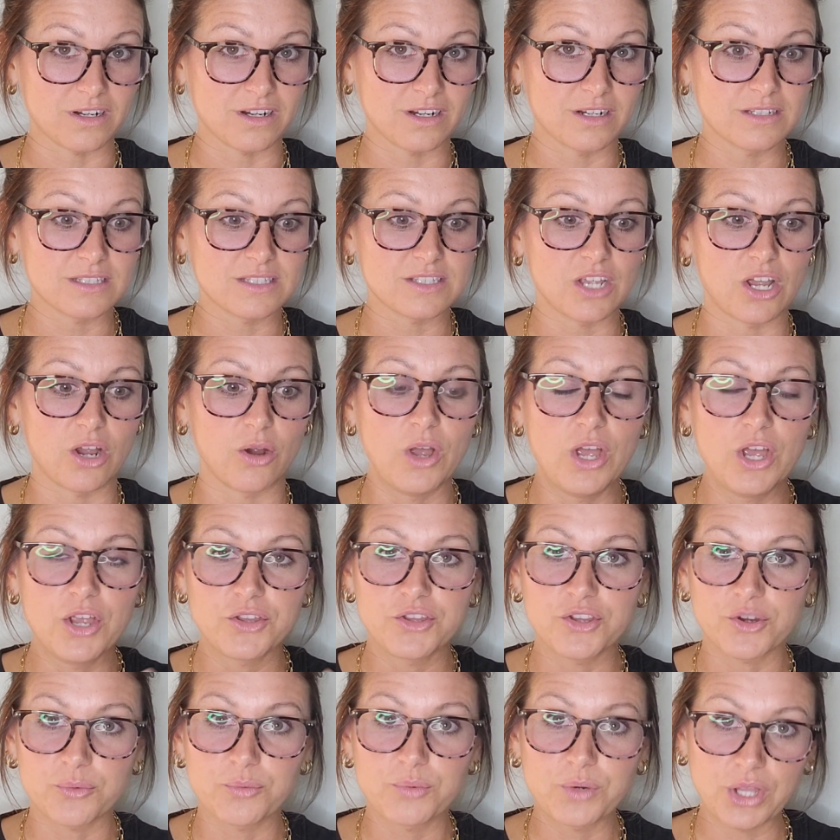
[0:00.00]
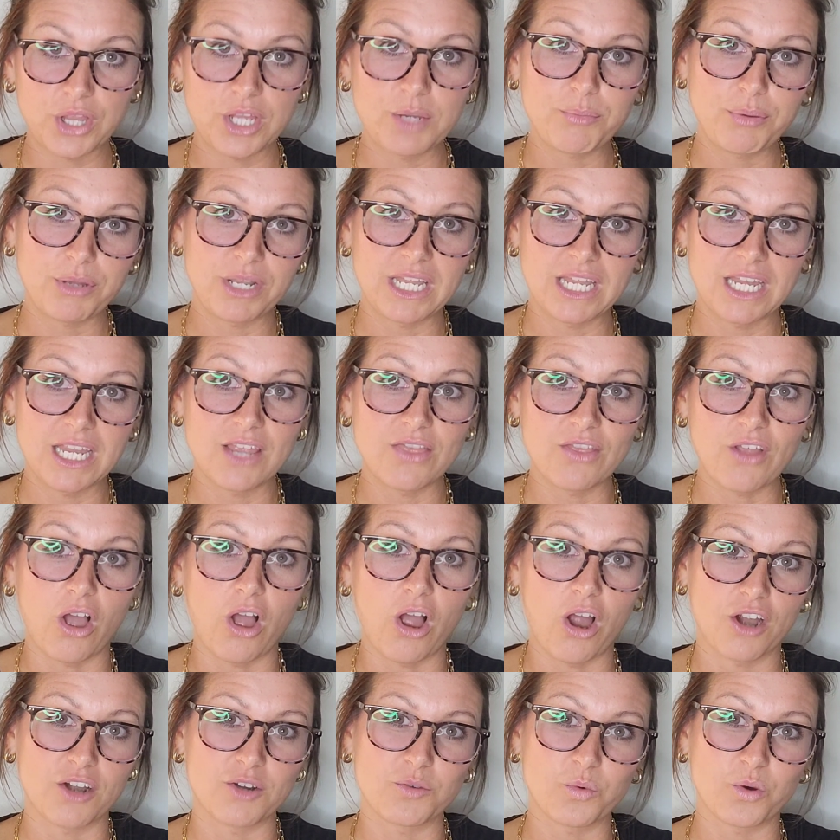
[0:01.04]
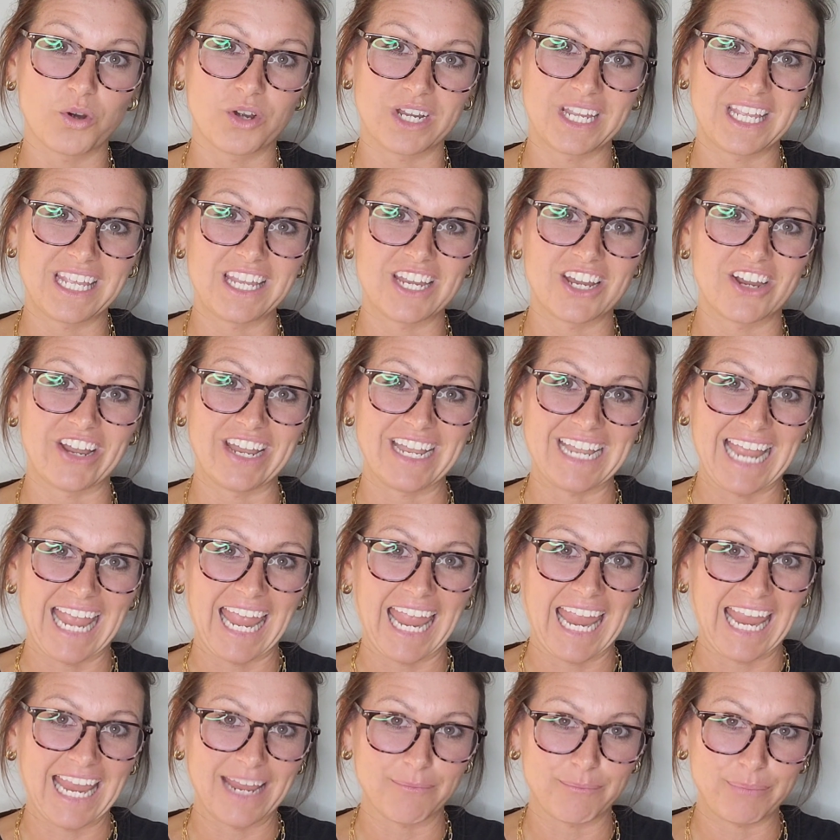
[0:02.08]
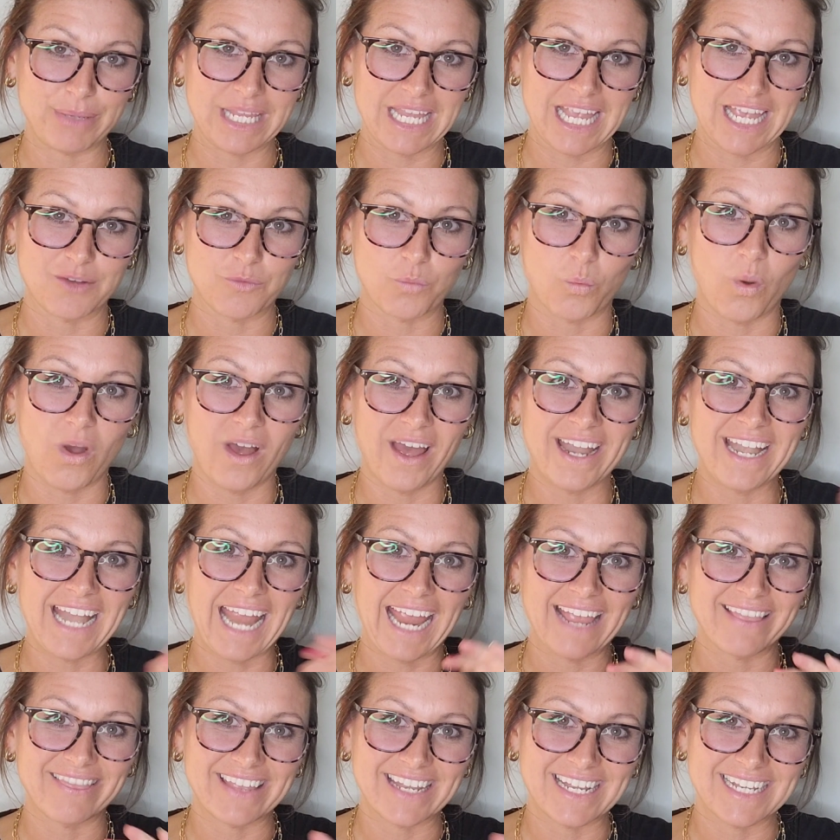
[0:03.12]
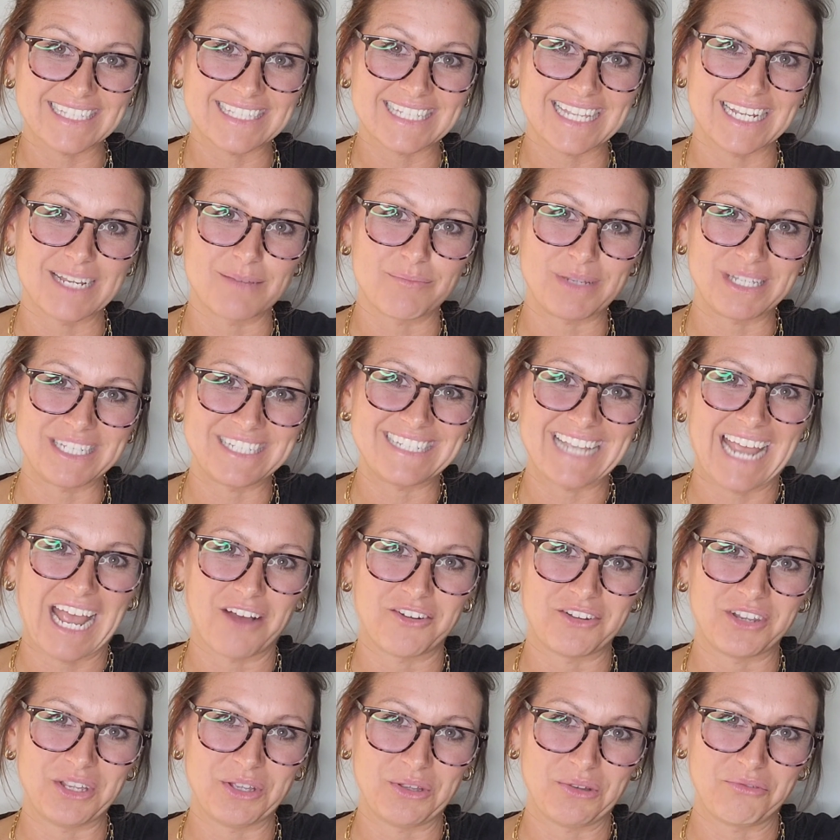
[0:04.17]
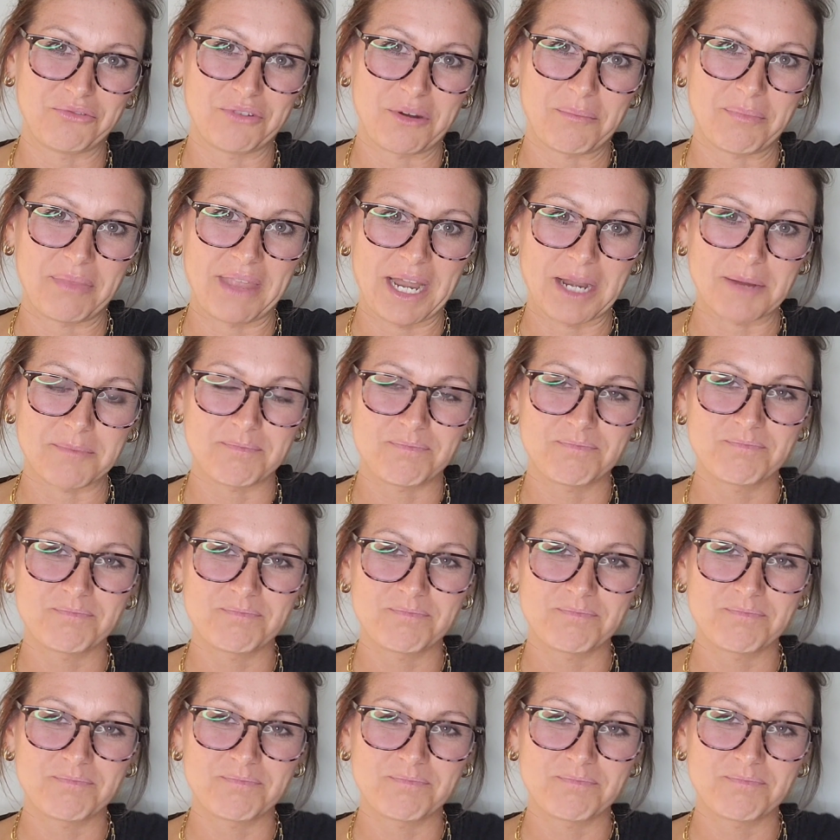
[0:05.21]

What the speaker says: So you're really putting in the hard work here in A, B, and 1, and then it's going to be downhill from there.